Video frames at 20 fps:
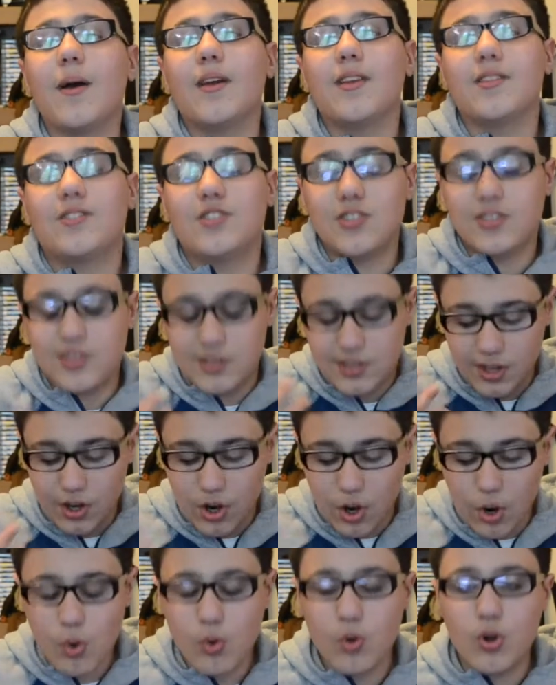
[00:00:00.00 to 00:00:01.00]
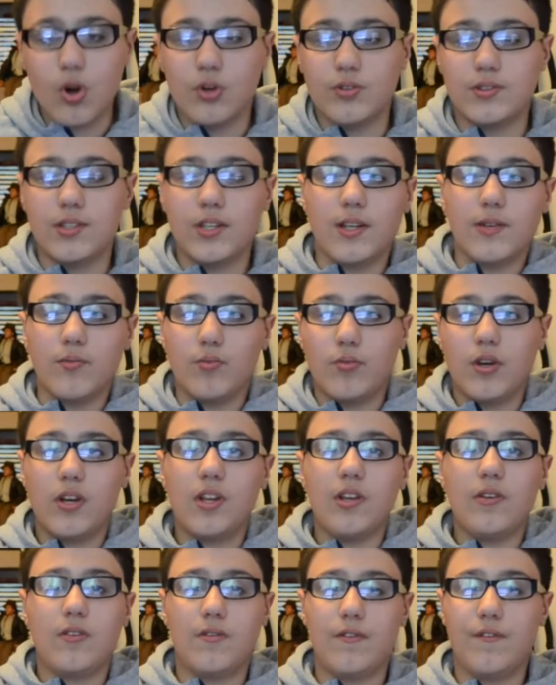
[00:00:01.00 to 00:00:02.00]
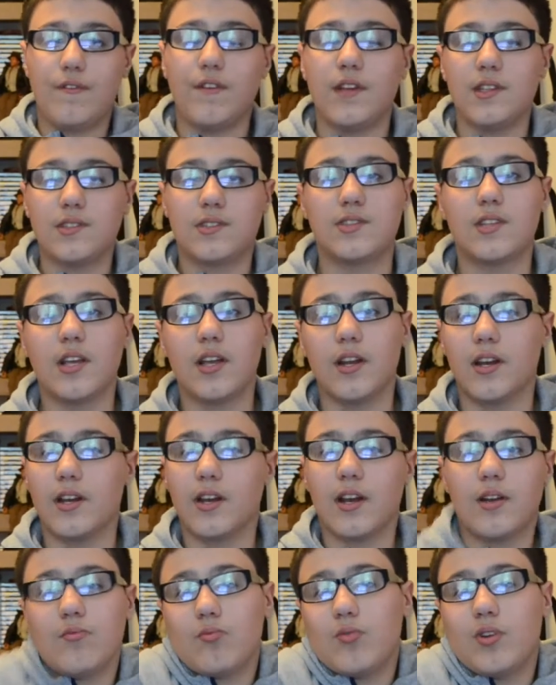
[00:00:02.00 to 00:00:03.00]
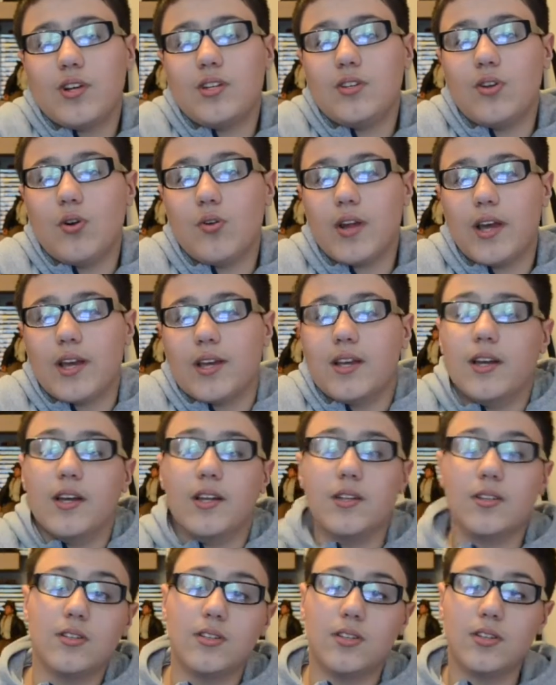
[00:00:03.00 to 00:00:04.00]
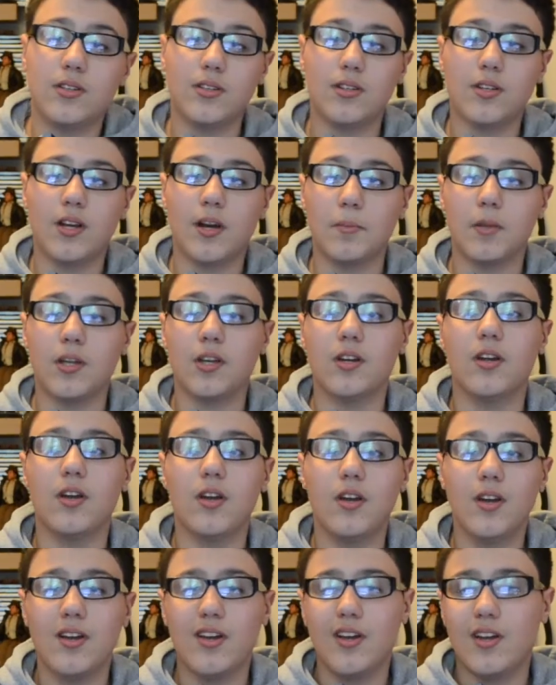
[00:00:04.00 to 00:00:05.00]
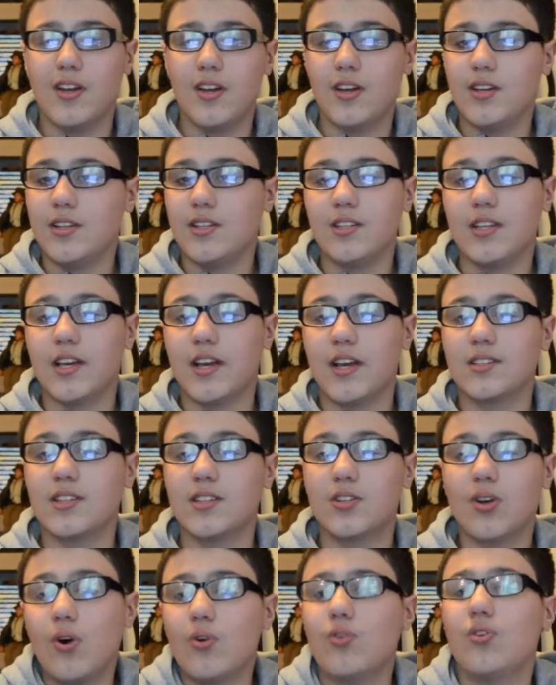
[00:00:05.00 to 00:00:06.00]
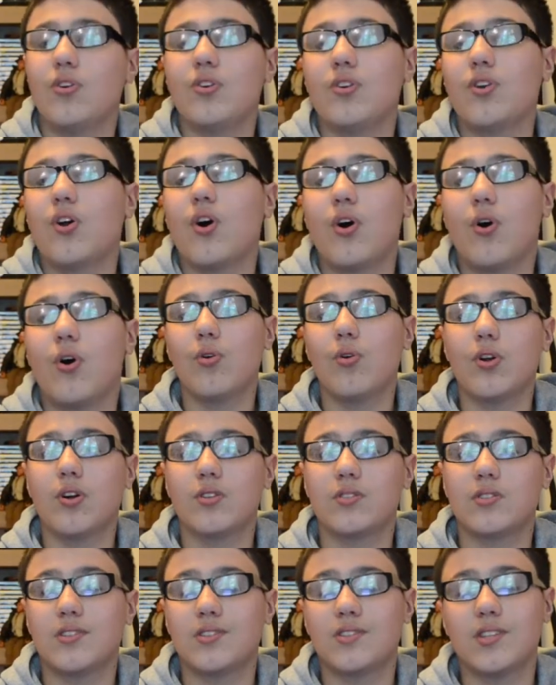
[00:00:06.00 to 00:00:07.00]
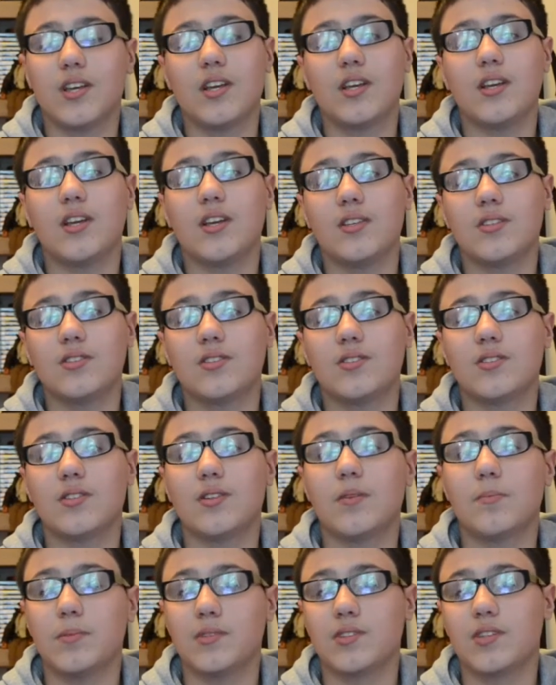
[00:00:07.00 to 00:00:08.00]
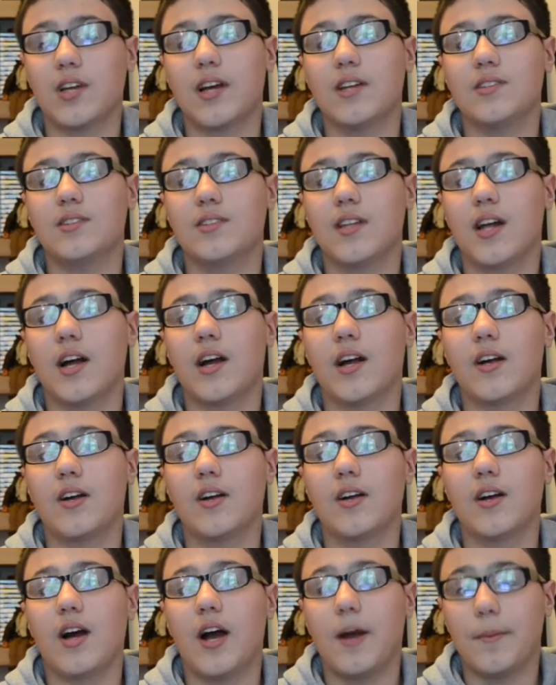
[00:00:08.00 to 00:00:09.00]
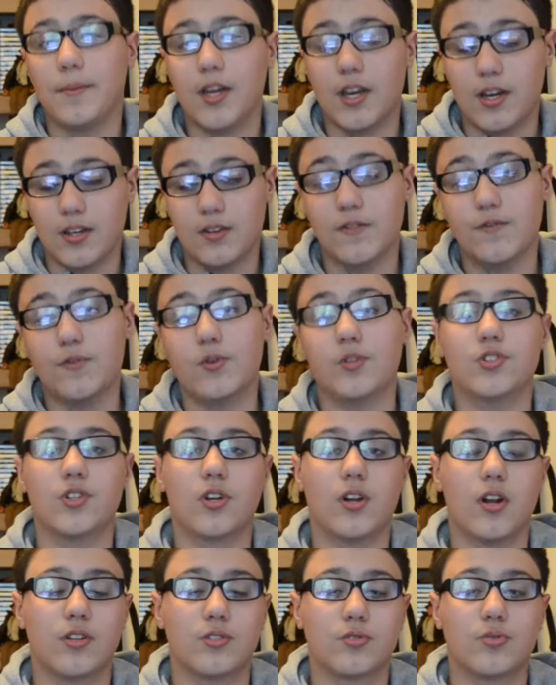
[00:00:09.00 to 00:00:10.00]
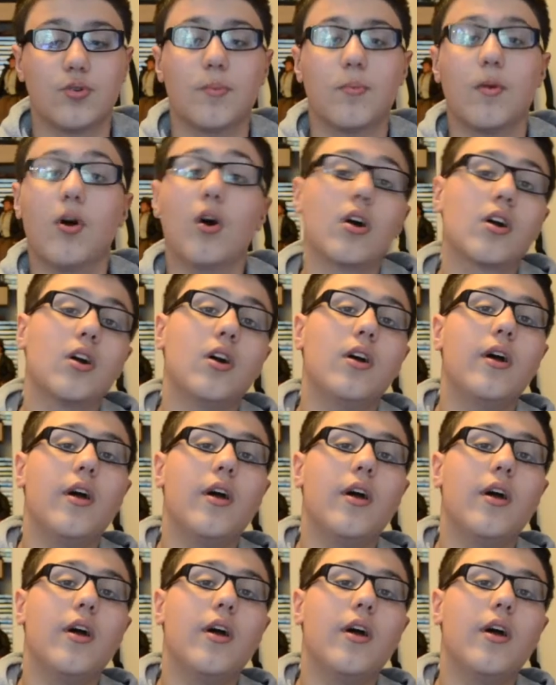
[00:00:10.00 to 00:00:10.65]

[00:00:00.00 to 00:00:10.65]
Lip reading: Just a whole gold, it really fits in, and I really don't like it. And, I mean, yeah, there's not lot to say is besides that I'm getting the Voyager class Grimlock.